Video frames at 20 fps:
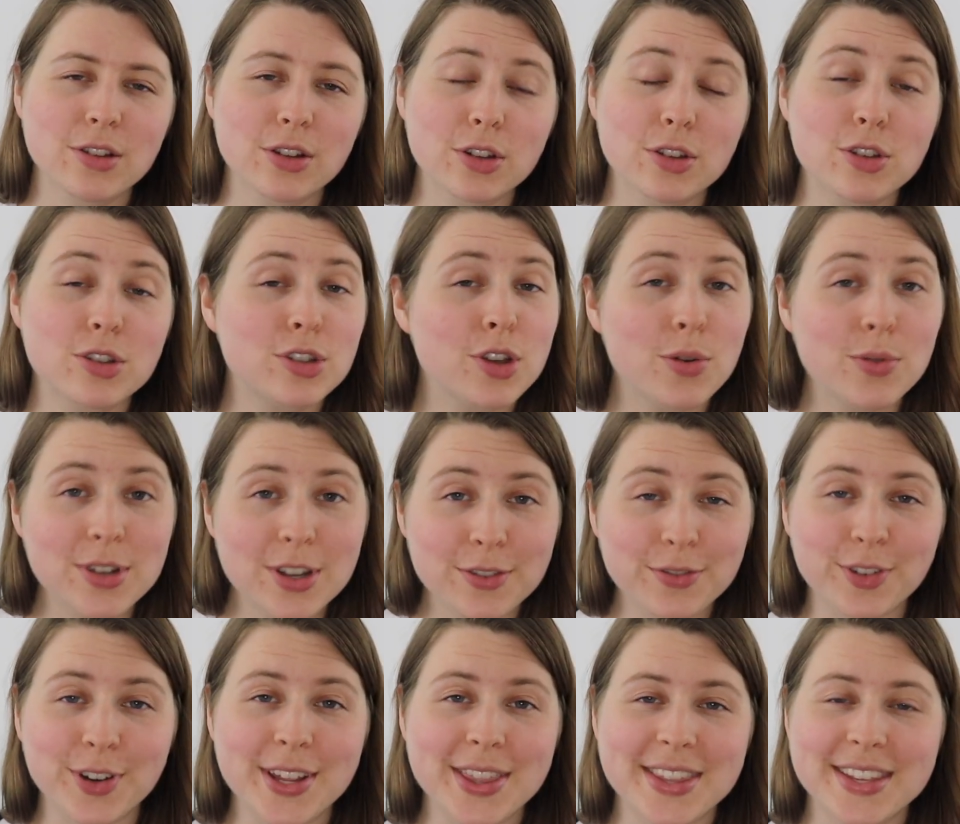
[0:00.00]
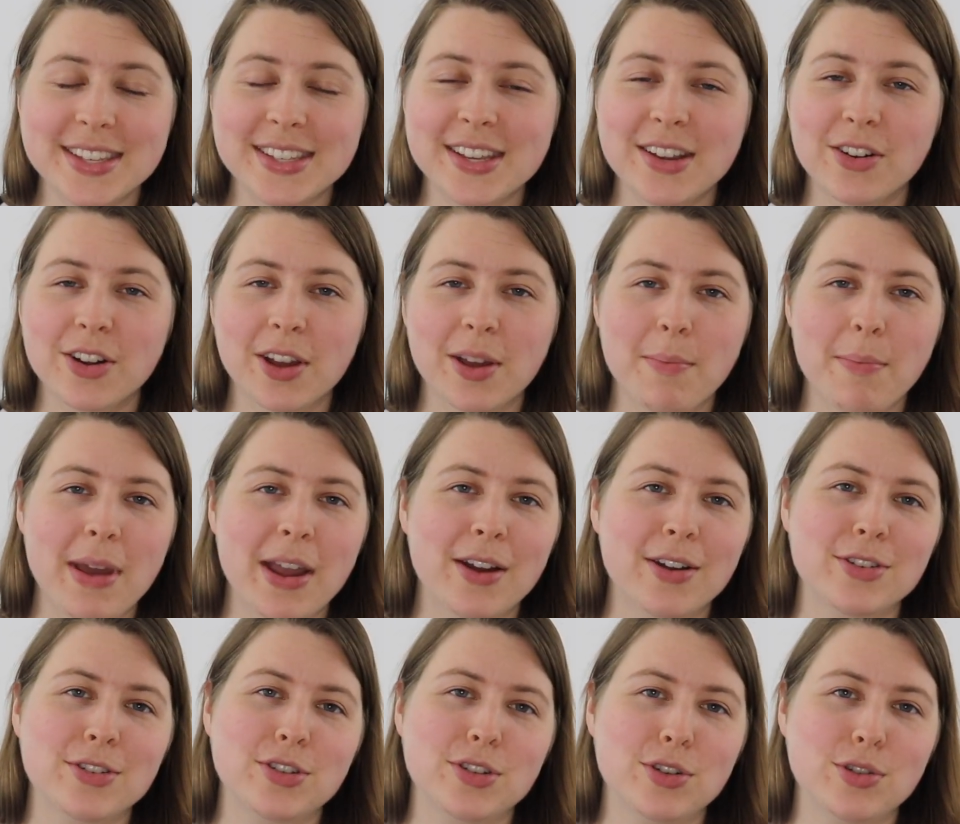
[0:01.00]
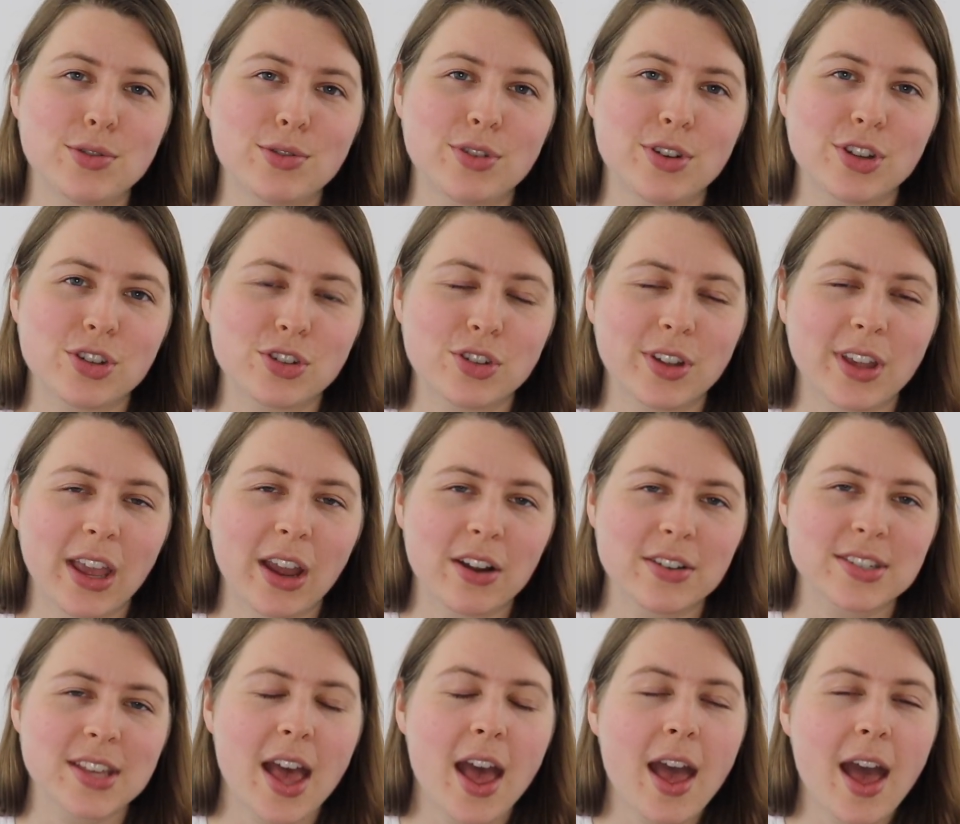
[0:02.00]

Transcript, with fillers: looked so different this year compared to traditional years,